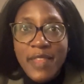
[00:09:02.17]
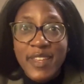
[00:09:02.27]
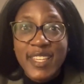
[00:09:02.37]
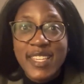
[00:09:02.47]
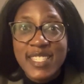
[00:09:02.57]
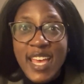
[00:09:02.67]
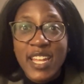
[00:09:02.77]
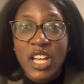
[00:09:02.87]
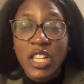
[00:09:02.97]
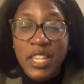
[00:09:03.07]
that he is
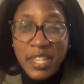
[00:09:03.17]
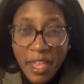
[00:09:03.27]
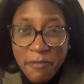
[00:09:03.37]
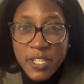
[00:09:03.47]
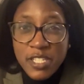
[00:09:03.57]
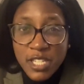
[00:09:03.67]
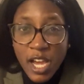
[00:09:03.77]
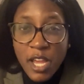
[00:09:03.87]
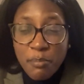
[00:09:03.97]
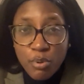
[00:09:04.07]
an
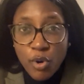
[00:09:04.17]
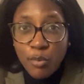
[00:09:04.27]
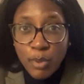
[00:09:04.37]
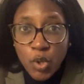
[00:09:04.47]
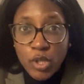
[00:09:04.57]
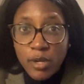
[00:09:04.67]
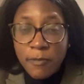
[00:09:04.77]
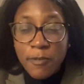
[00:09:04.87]
11-time Pro Bowler.